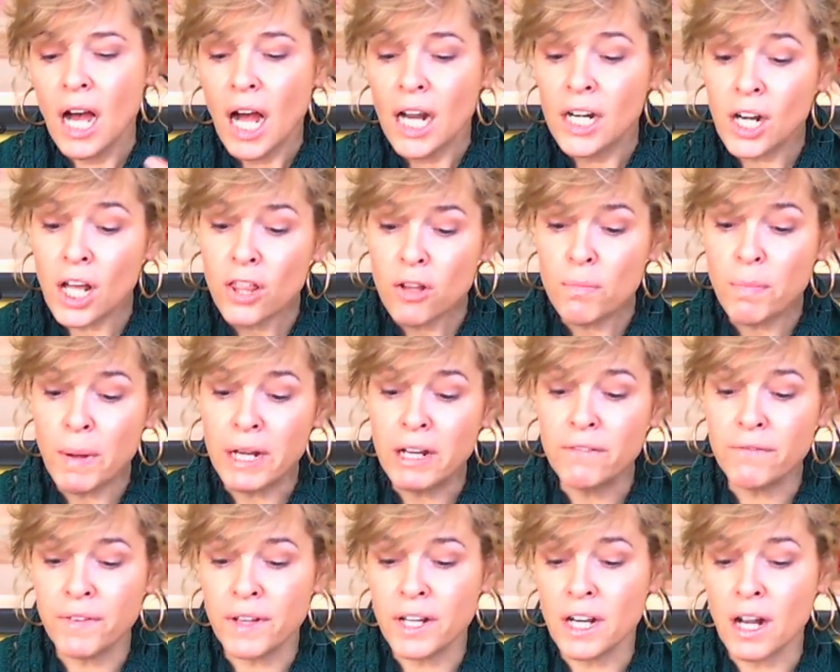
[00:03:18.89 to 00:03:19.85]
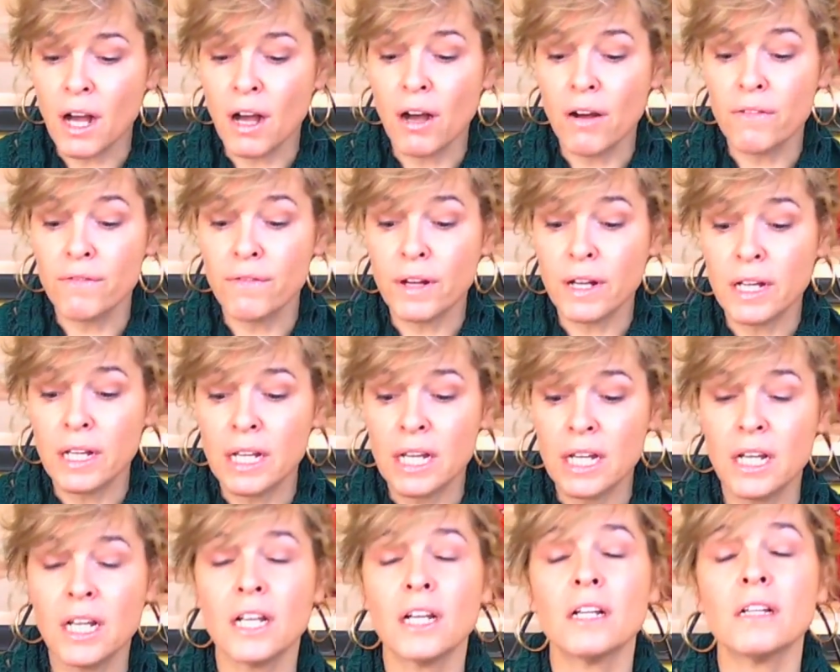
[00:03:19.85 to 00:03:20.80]
Another benefit of
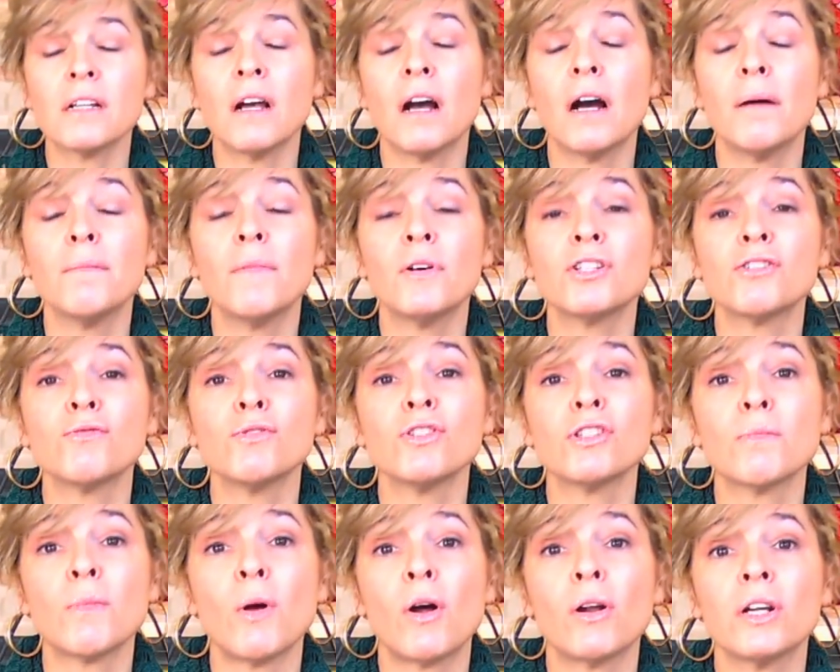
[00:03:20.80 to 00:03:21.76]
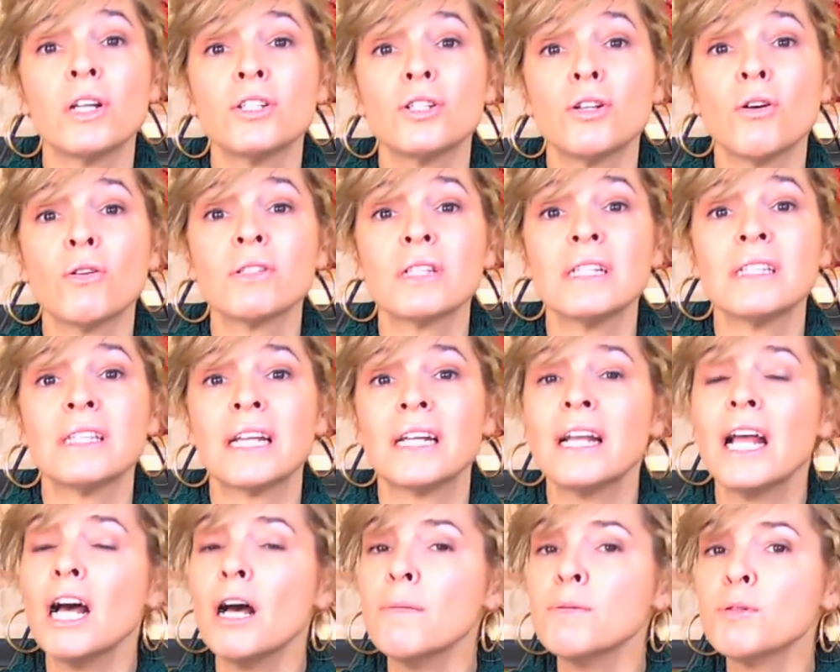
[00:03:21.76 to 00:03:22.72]
eating um, Jerusalem artichokes is that
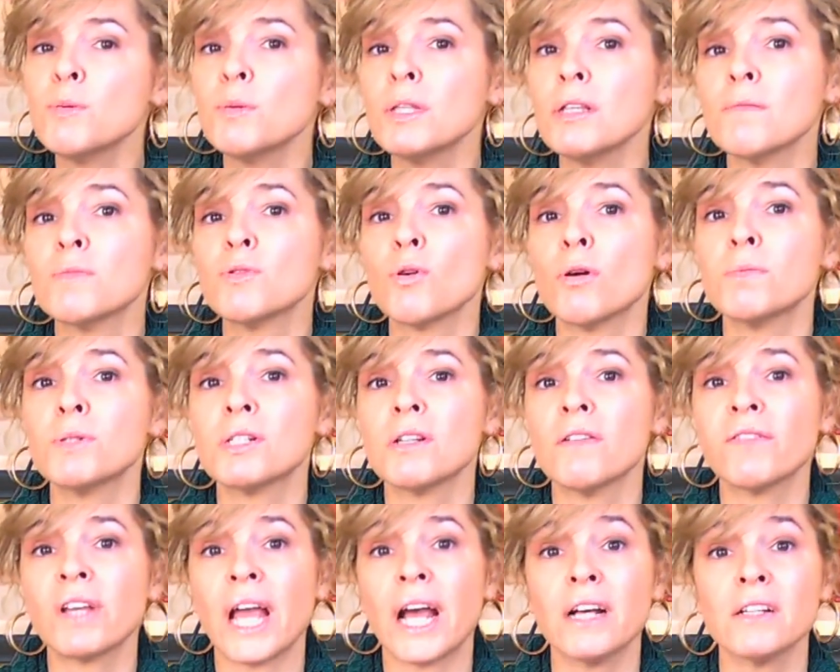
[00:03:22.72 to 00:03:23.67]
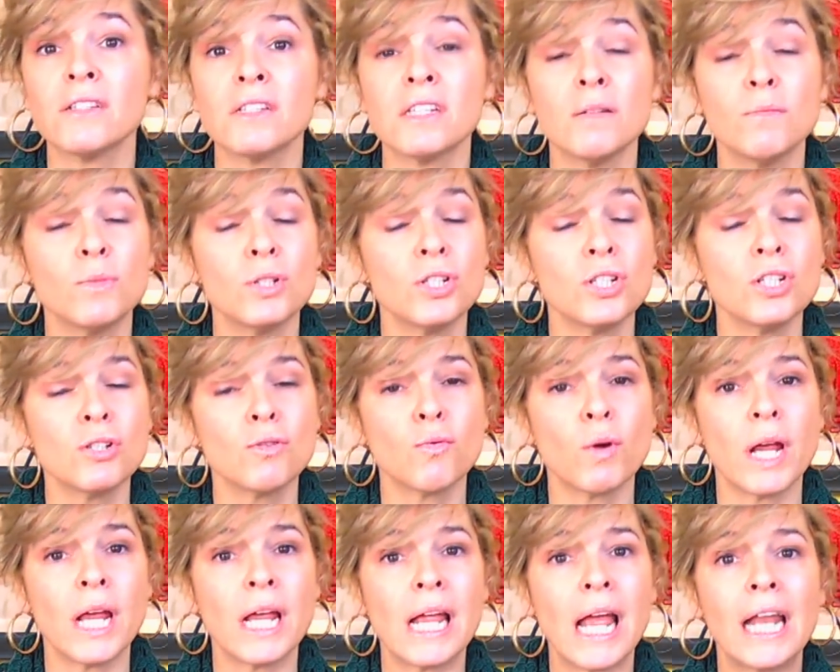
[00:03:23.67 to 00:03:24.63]
it helps with the absorption of calcium, which is
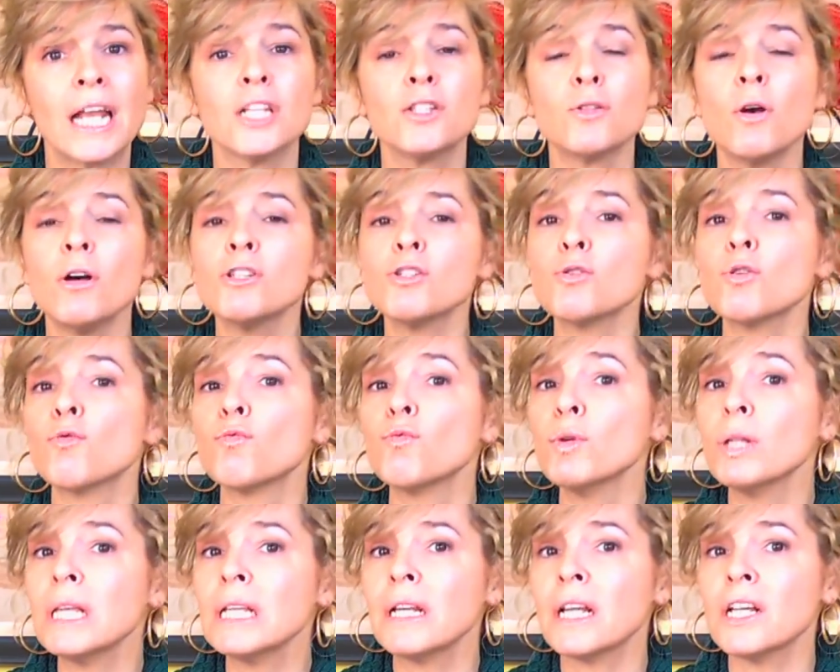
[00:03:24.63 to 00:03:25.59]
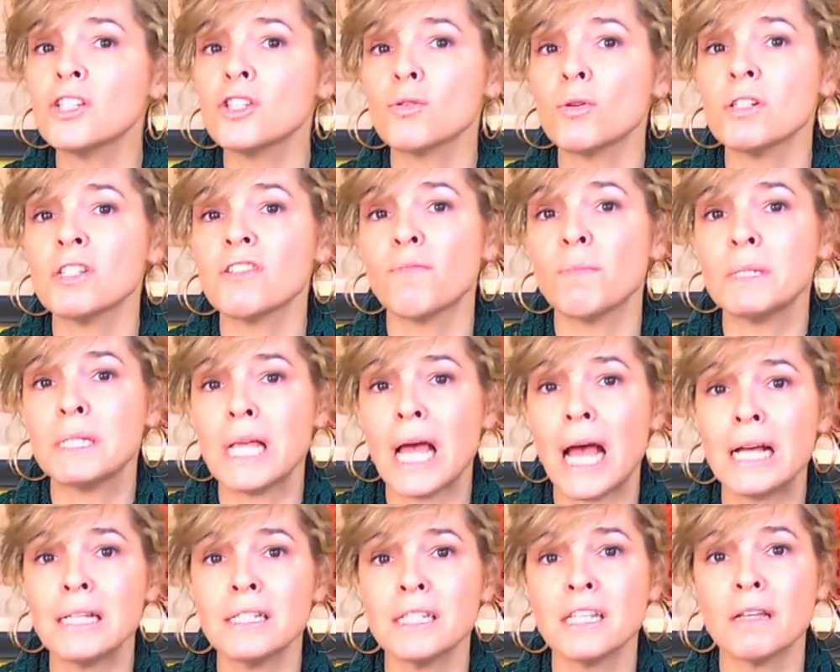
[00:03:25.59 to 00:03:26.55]
great, and it's also a really nice source of
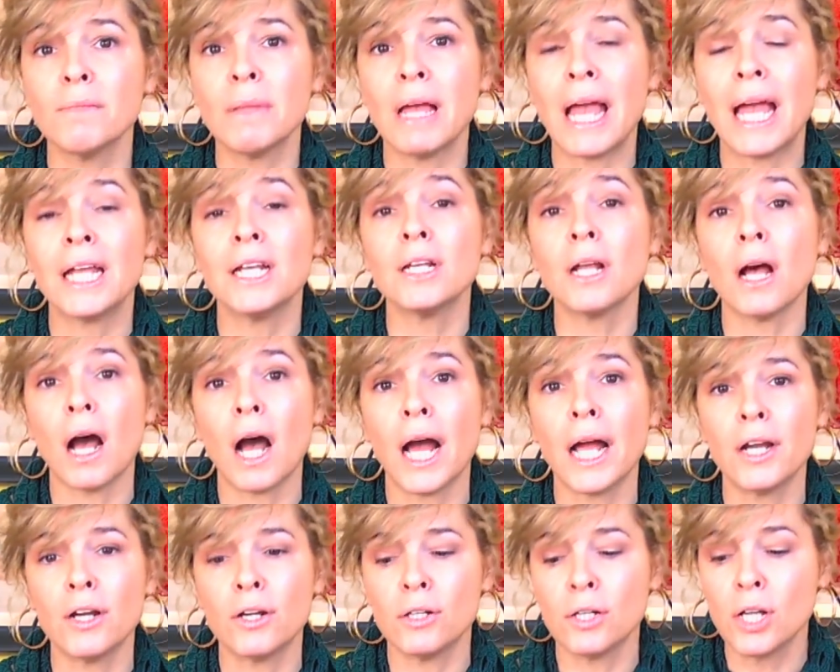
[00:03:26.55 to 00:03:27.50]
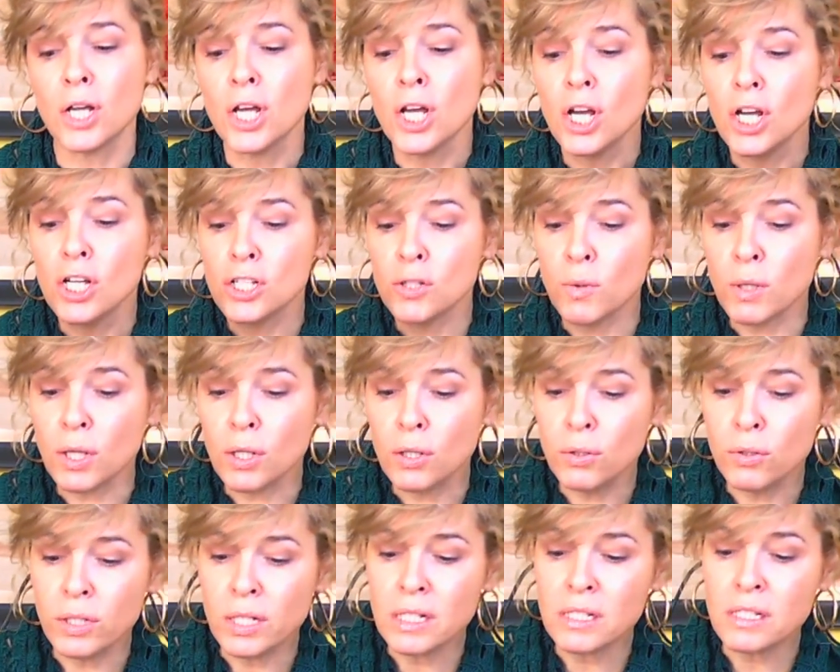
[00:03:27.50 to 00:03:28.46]
potassium and iron. So
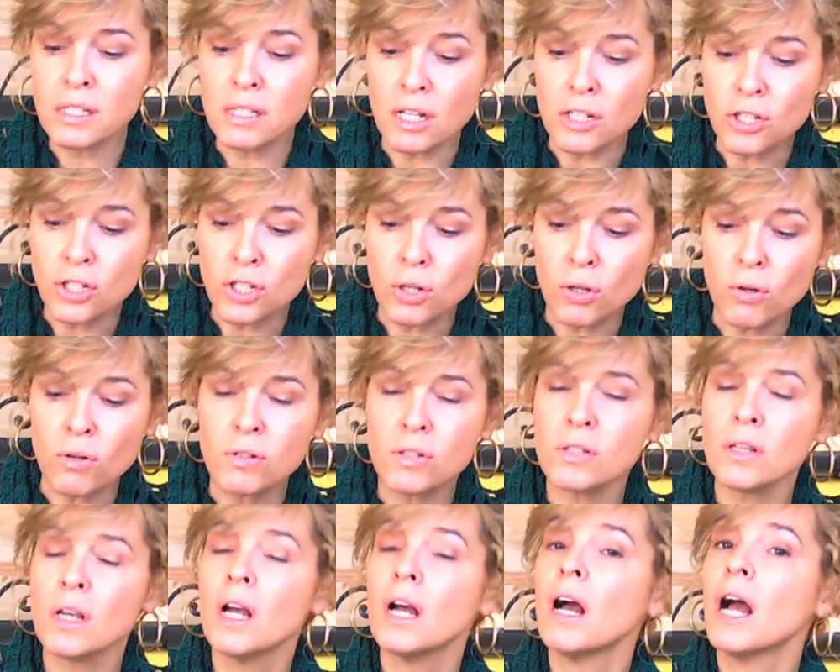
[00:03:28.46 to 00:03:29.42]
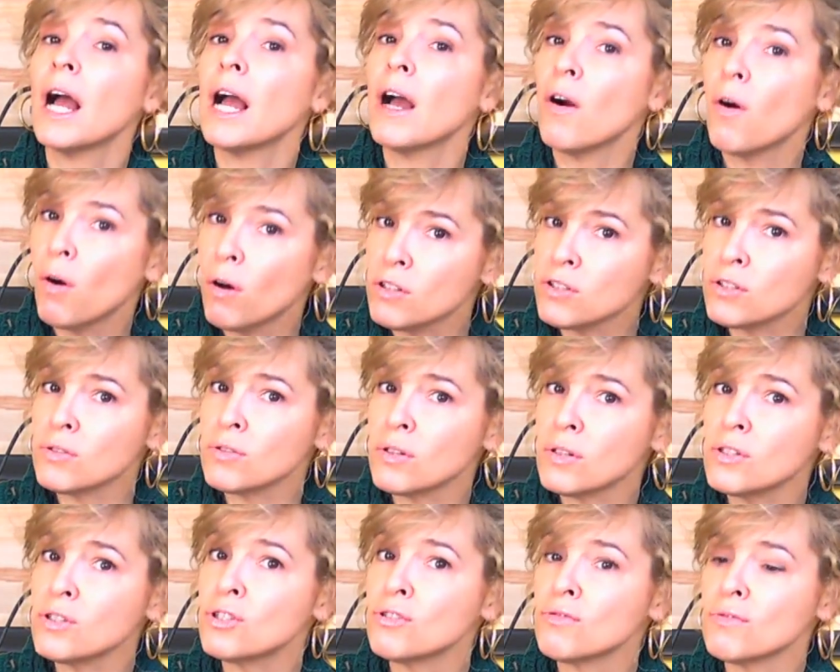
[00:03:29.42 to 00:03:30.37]
including sunchokes, also known
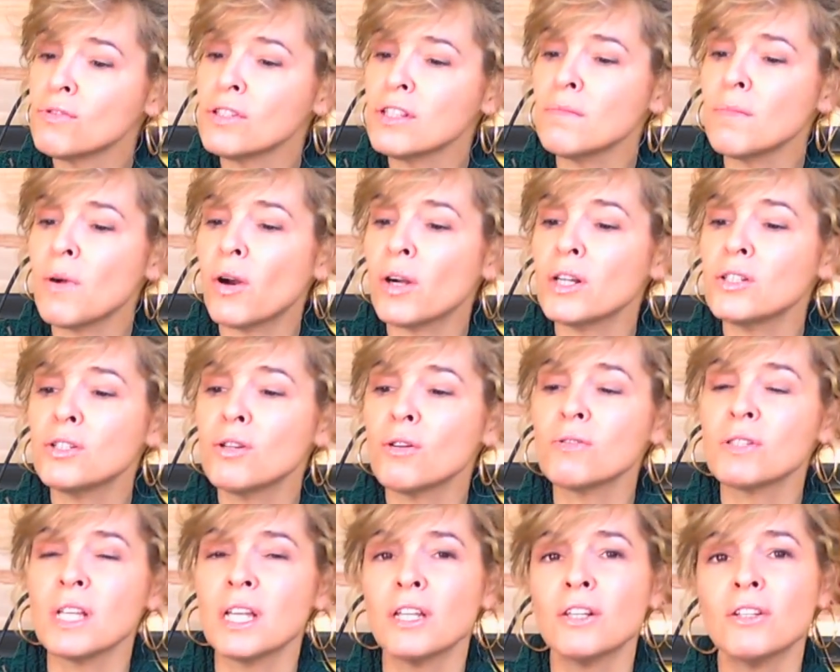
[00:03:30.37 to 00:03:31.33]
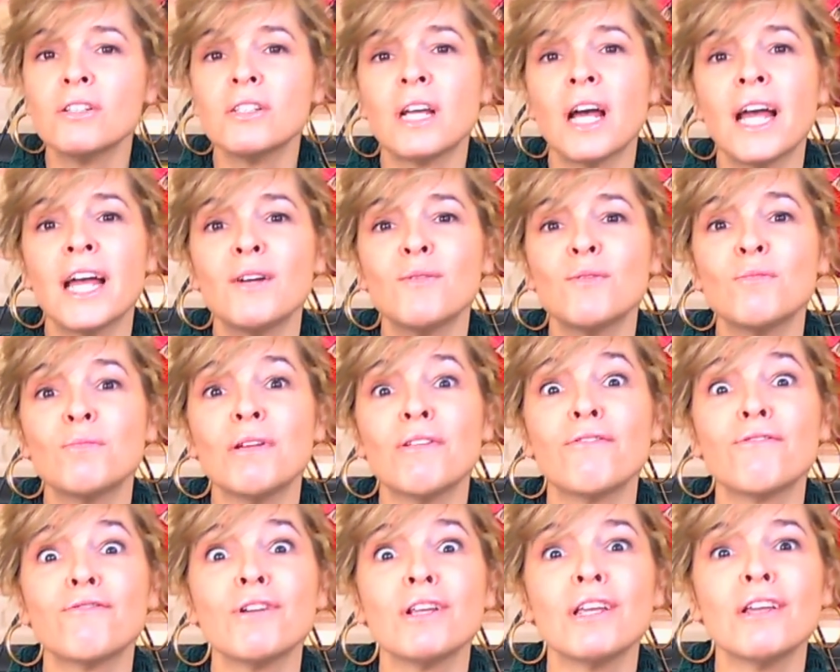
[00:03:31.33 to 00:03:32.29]
as Jerusalem artichokes, in your diet would be
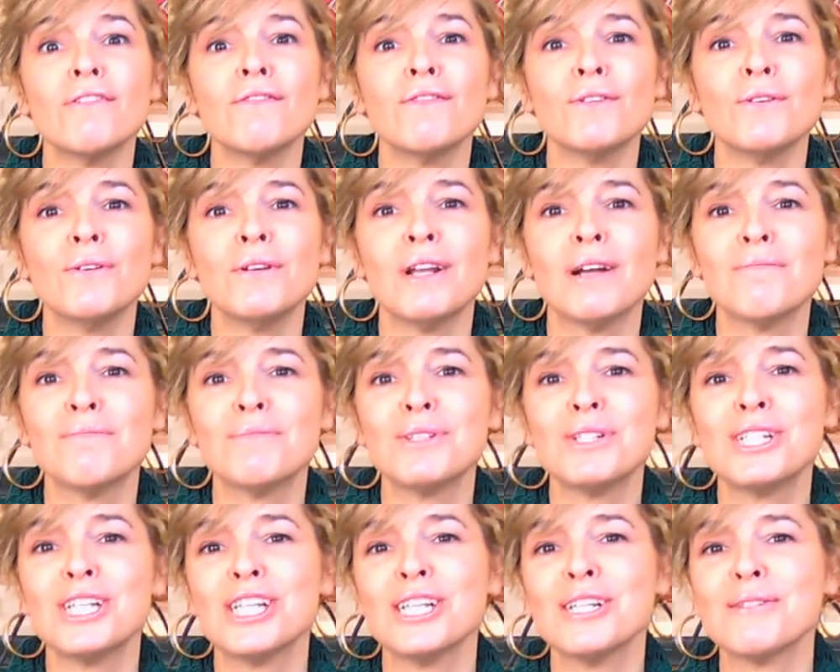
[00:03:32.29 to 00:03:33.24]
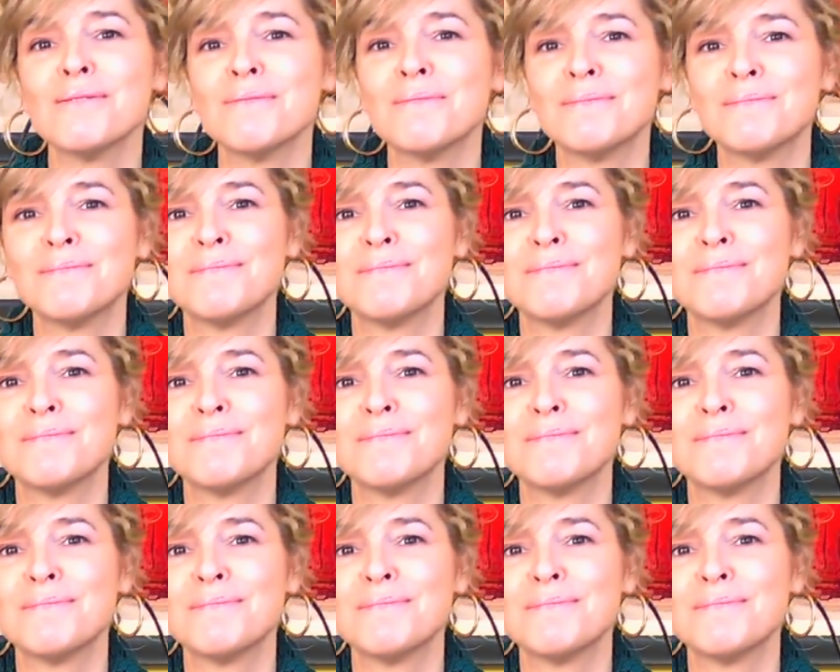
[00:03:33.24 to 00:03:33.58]
freaky food number two.